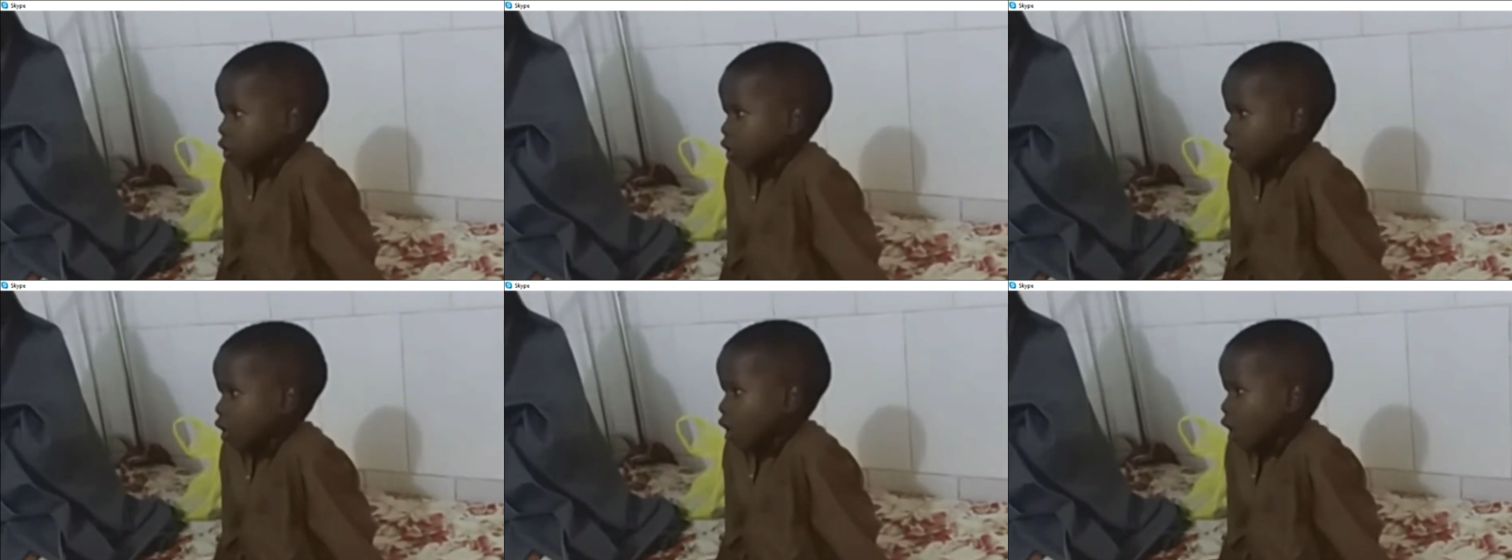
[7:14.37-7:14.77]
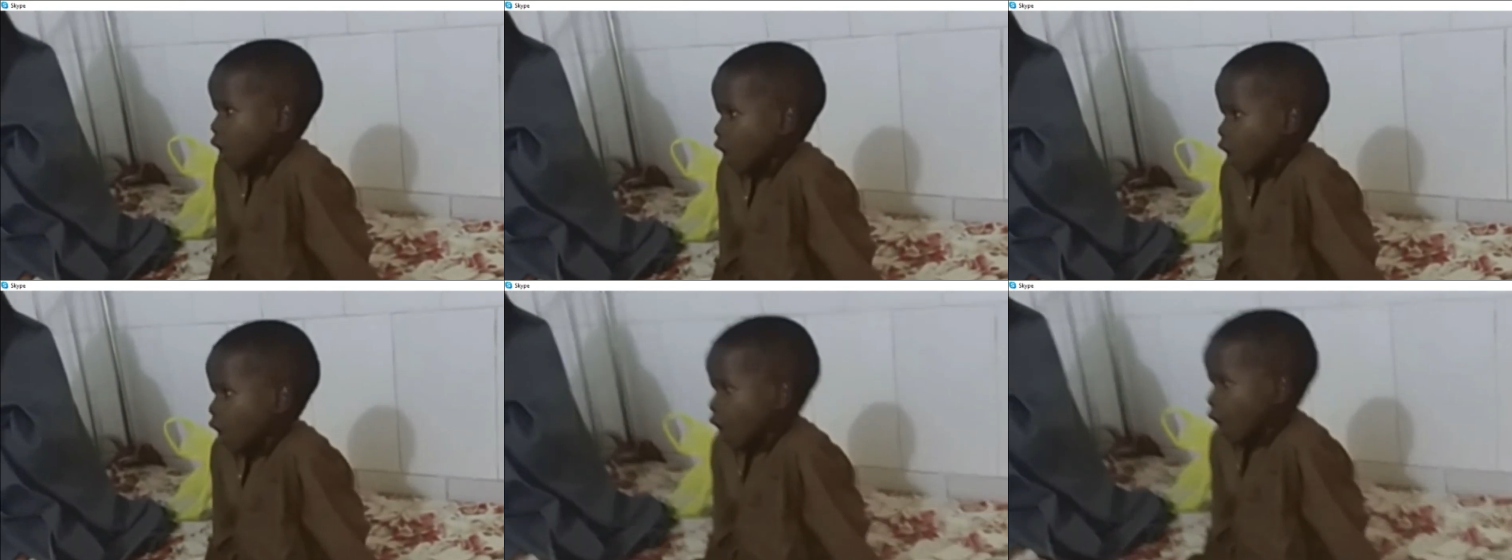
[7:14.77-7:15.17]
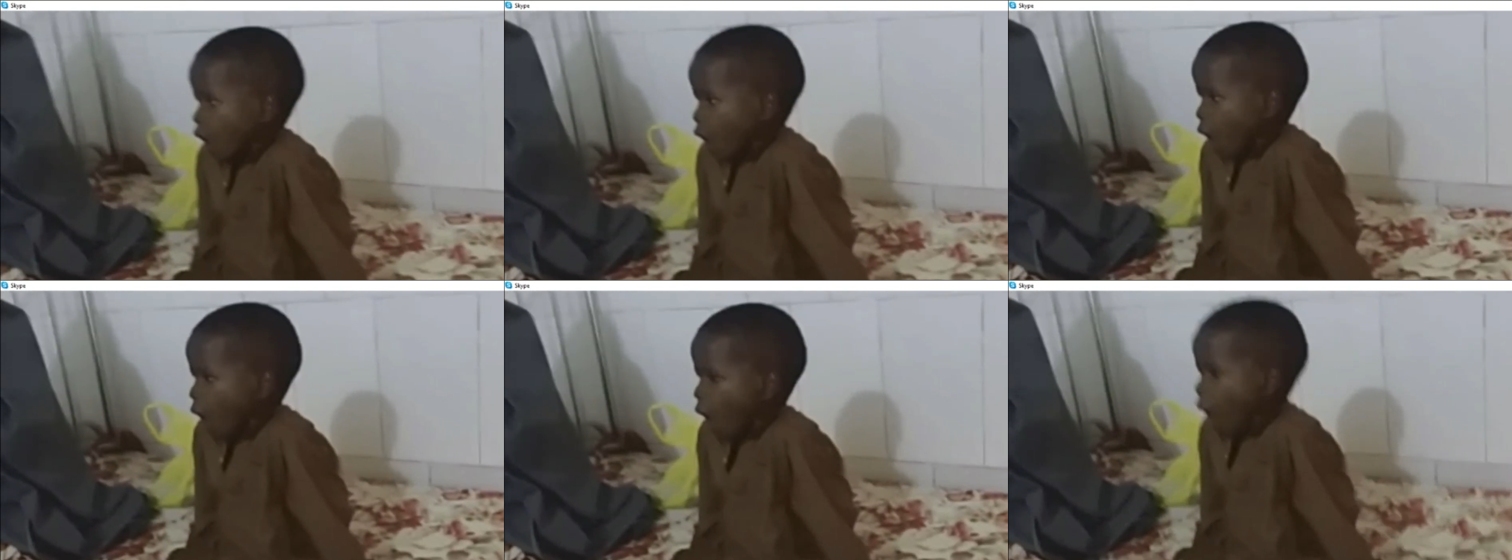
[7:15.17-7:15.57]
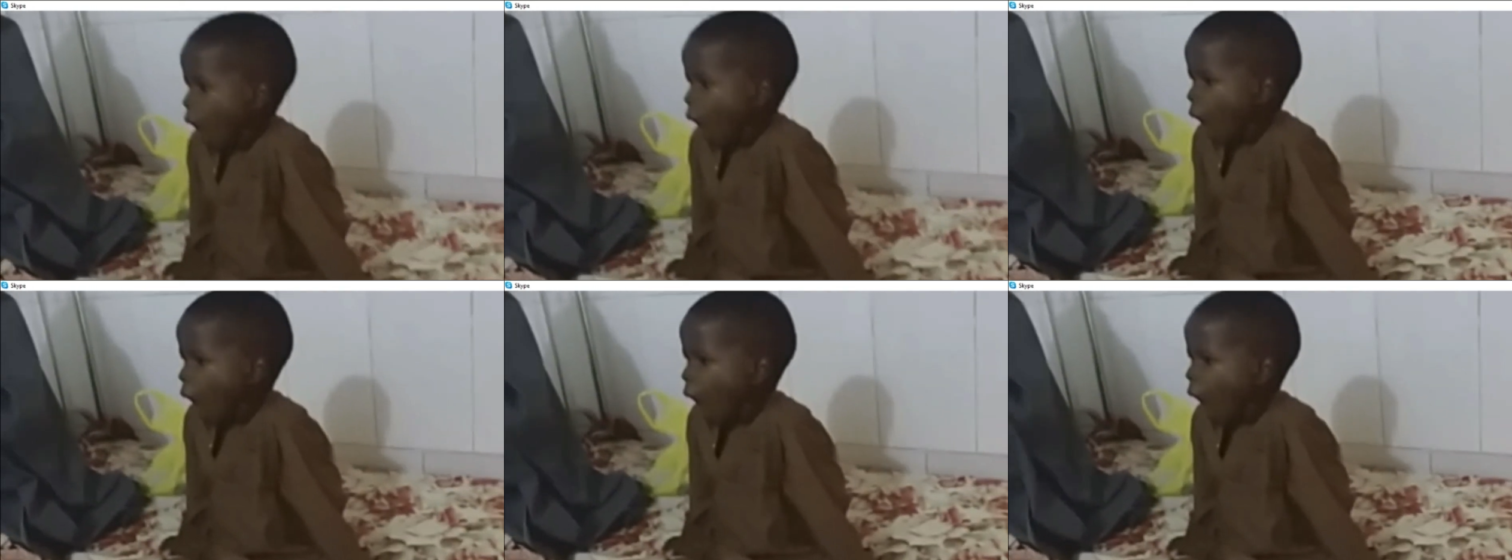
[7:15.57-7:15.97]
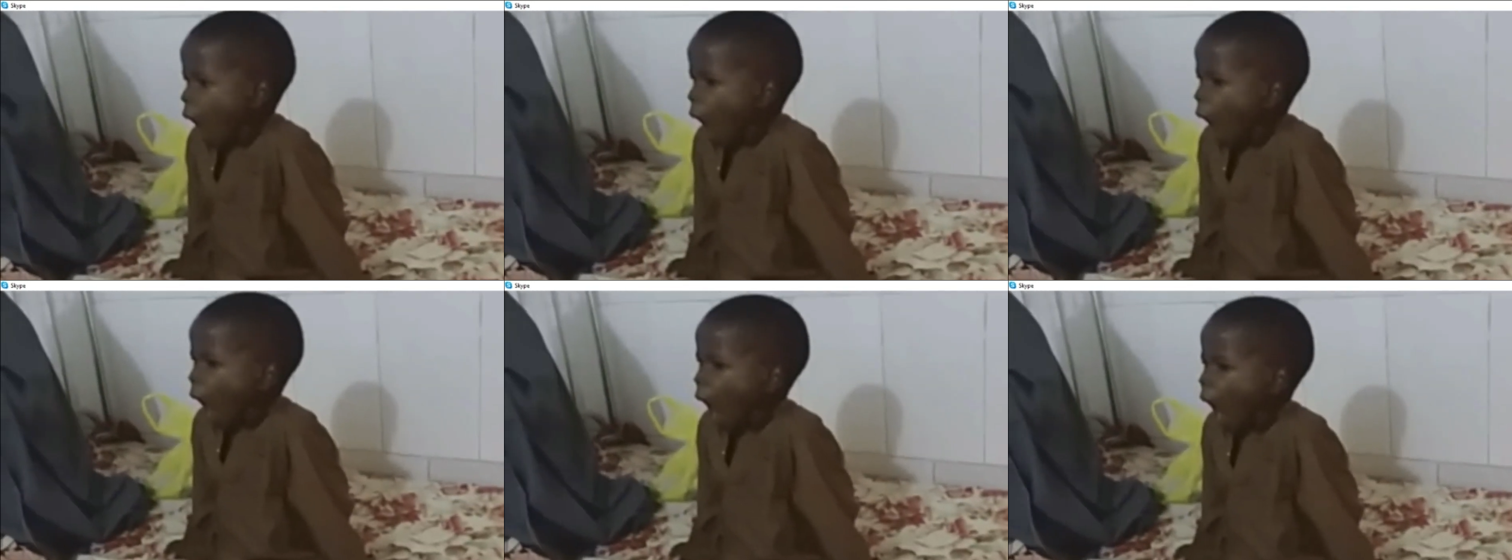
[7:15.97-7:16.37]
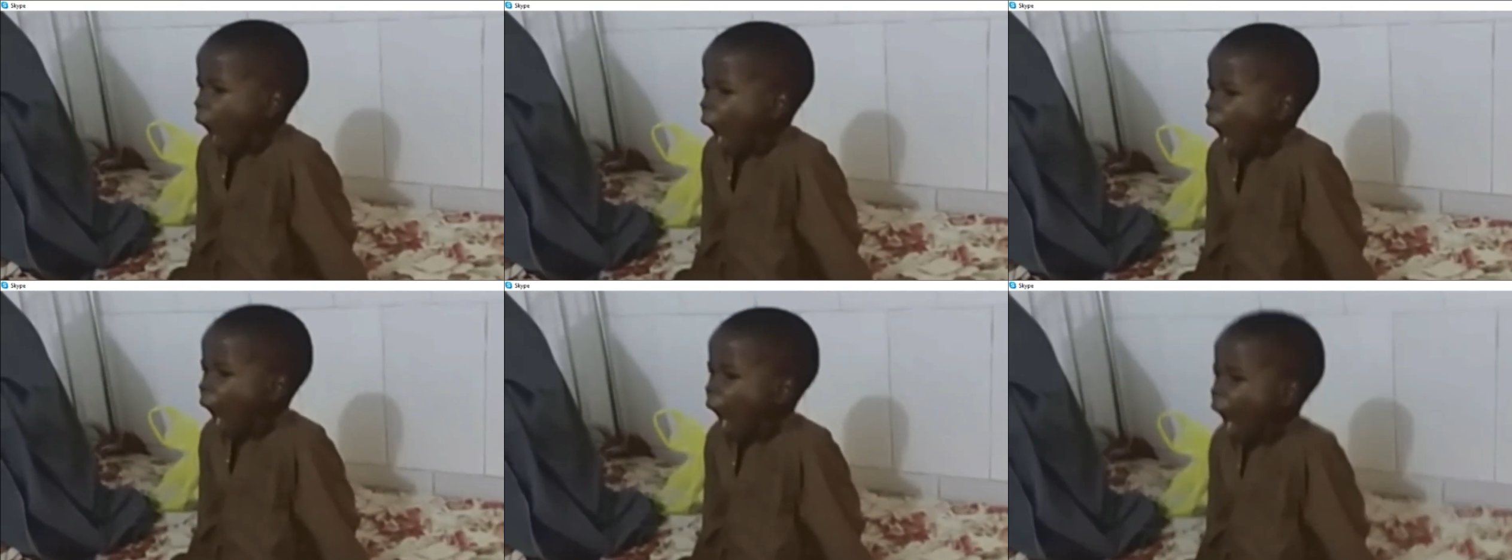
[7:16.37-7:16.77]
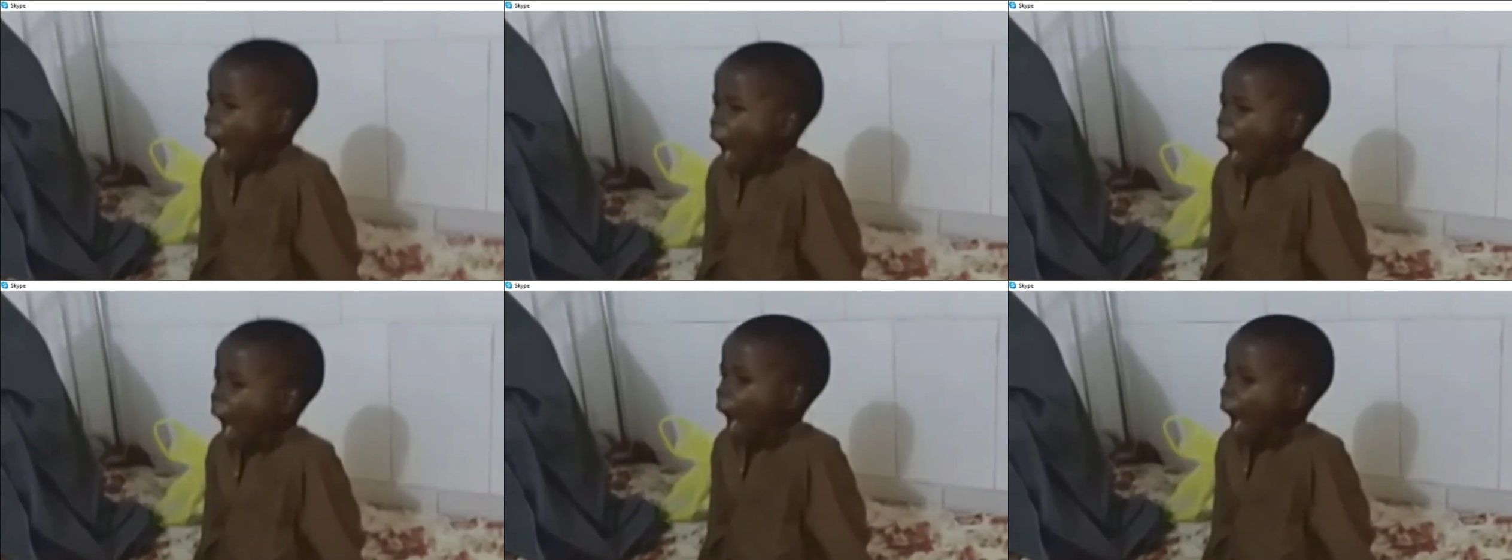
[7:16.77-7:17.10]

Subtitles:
All right, that's great. Doc,